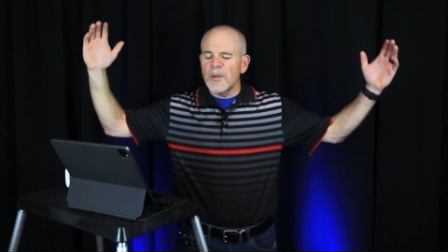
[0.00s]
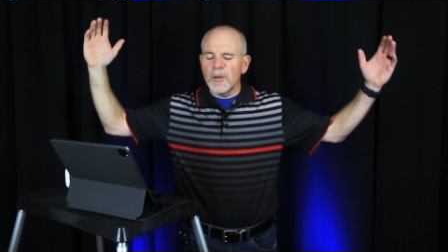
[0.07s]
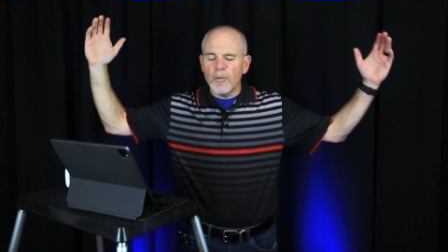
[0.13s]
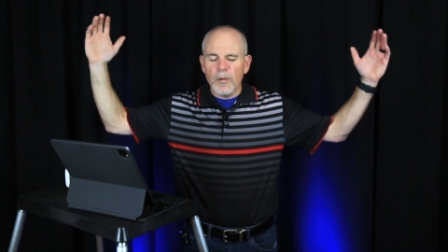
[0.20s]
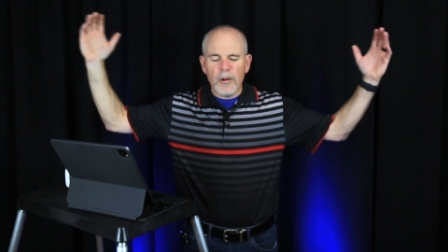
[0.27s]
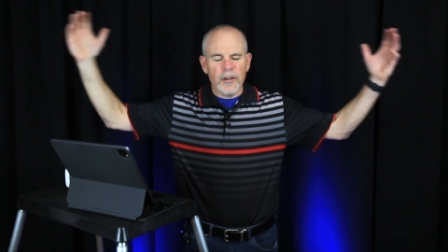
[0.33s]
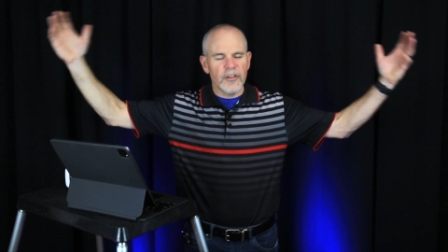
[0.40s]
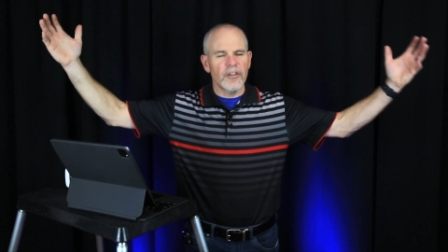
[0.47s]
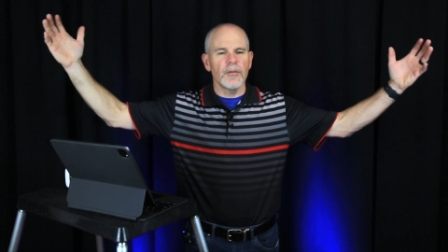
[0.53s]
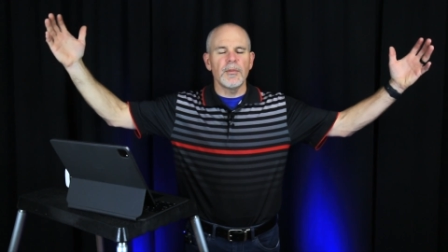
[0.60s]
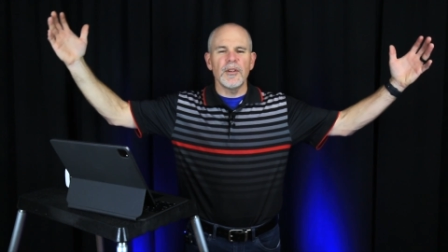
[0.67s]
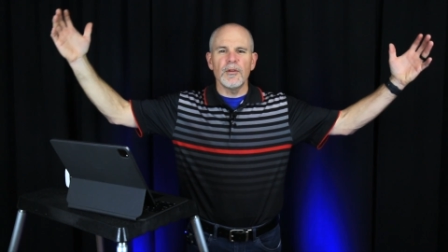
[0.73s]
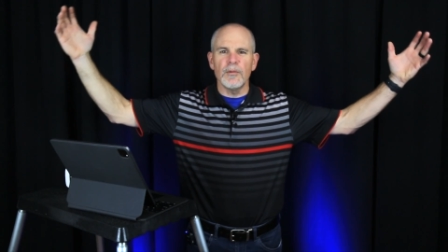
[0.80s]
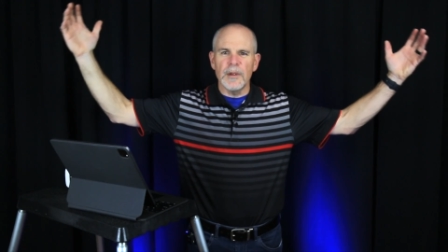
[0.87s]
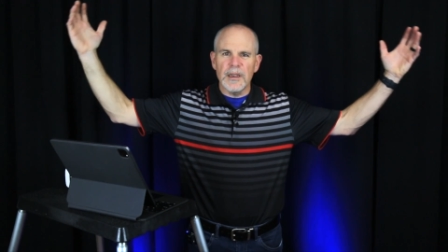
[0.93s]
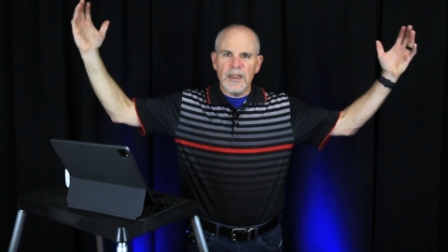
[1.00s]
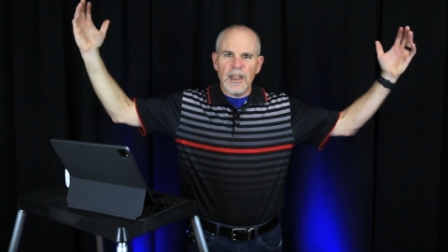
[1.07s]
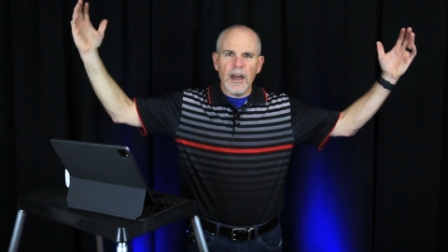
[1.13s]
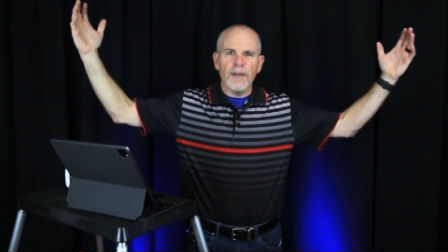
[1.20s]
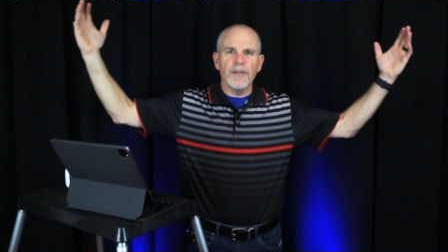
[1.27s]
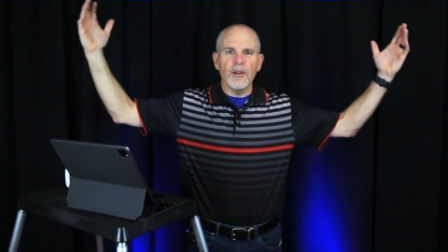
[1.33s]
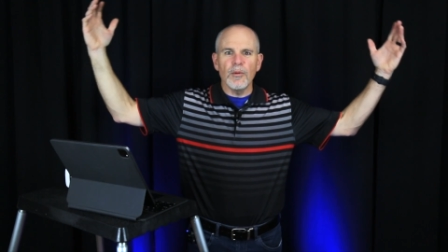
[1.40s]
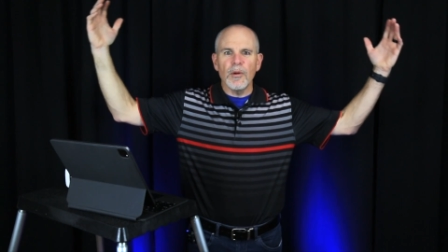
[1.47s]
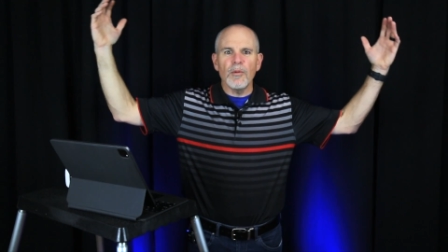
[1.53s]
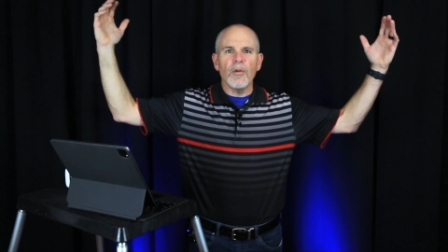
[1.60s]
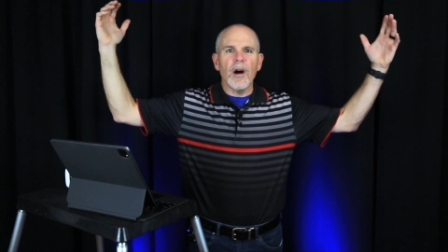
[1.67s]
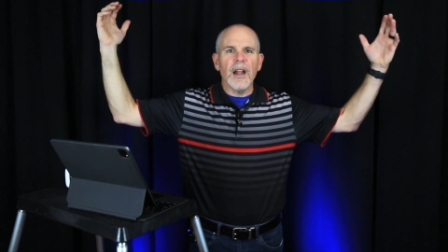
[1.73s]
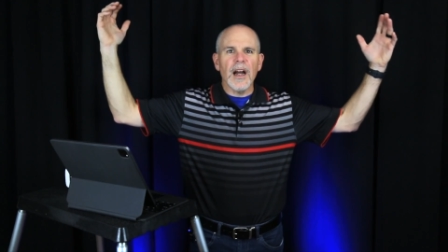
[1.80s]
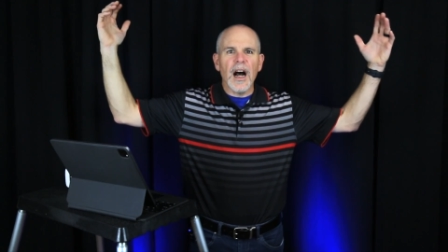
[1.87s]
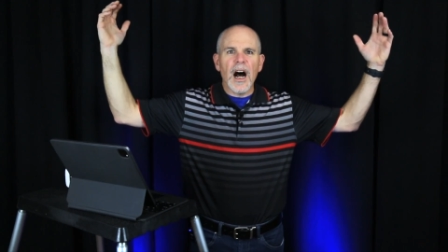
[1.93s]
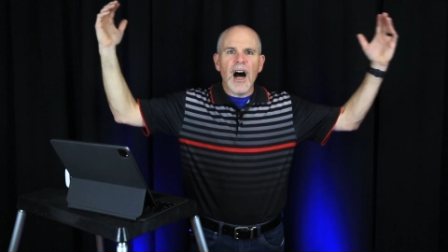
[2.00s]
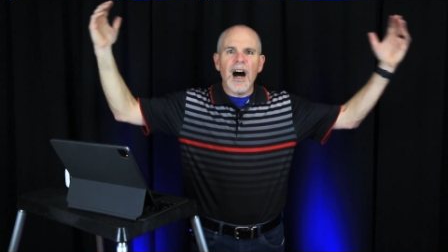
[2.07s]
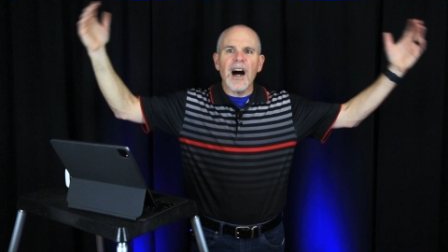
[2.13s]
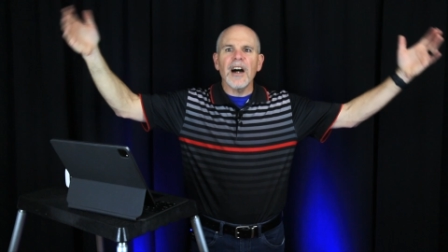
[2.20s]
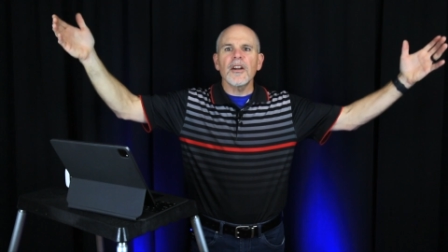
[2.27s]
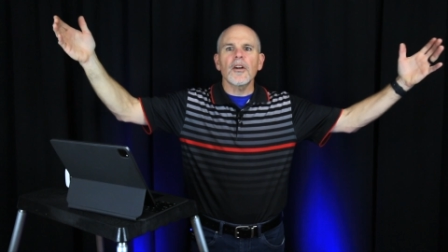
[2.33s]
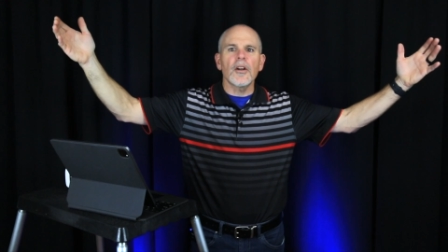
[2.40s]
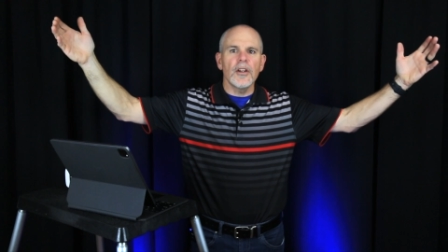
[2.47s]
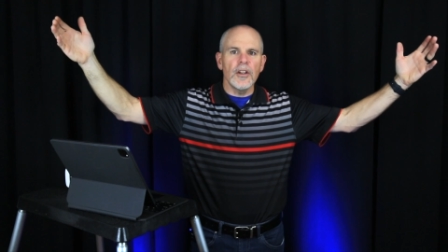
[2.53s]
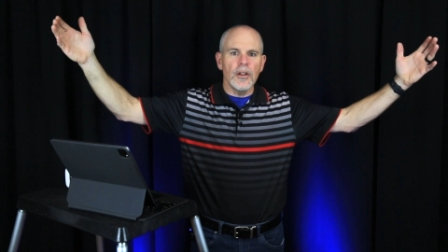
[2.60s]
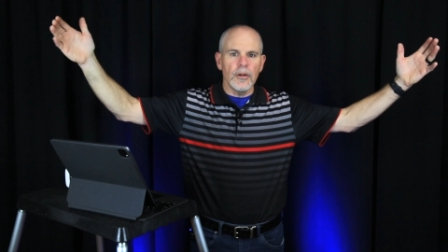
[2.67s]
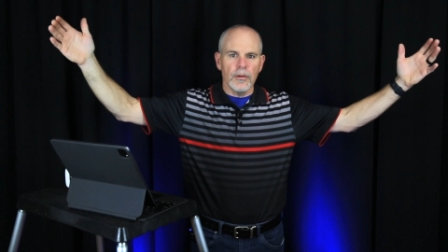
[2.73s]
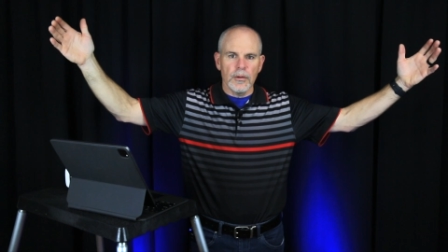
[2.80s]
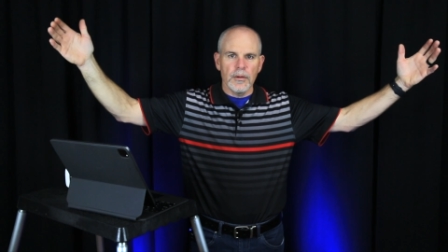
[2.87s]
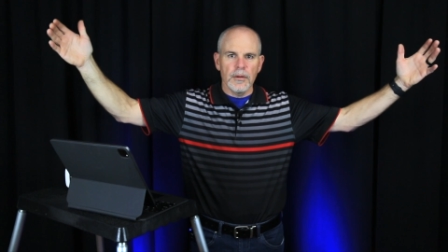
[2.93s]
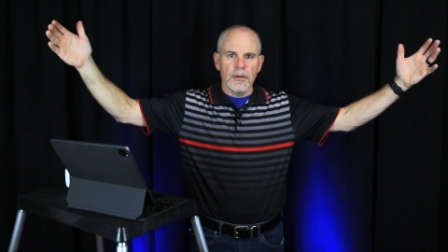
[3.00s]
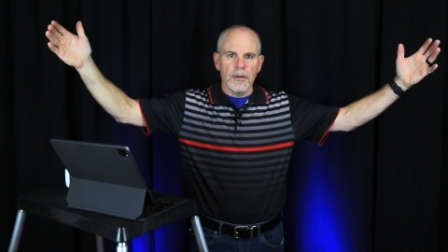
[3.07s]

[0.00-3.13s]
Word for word: we worship you, we love you, we want to honor you.